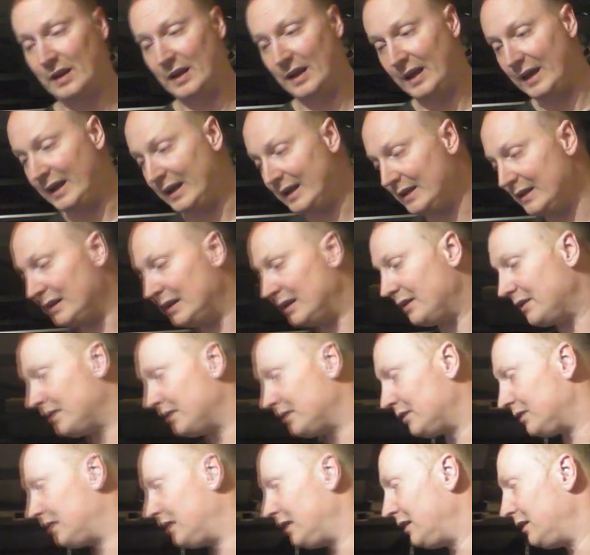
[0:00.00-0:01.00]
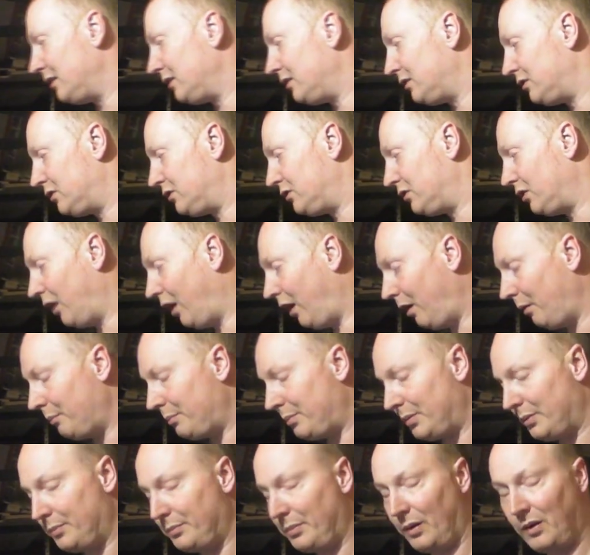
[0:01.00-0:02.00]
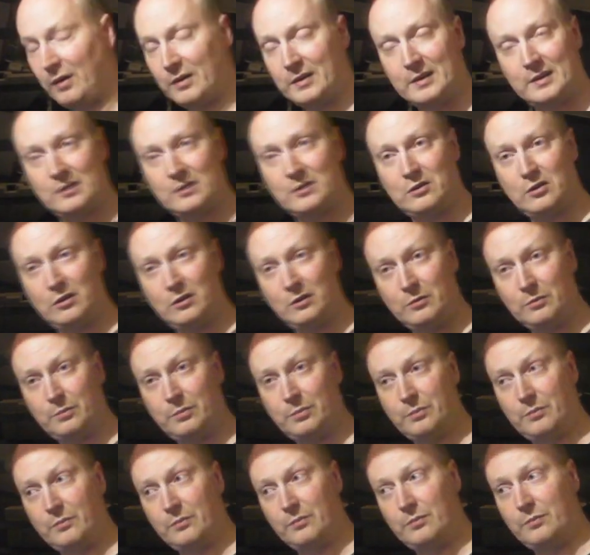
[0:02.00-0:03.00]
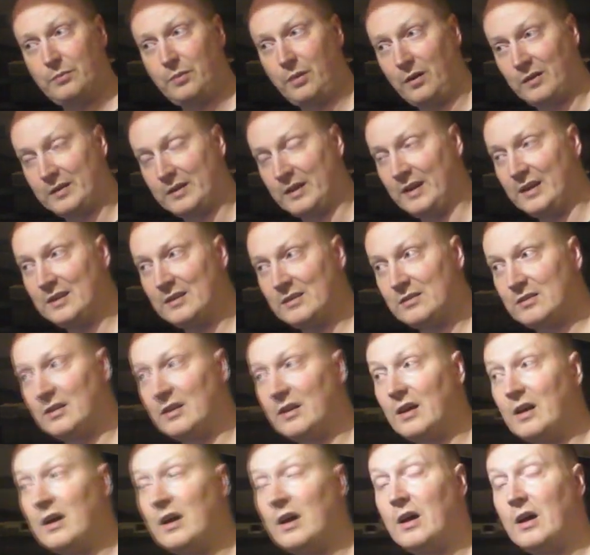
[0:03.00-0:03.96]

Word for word: in the top pocket, two pockets,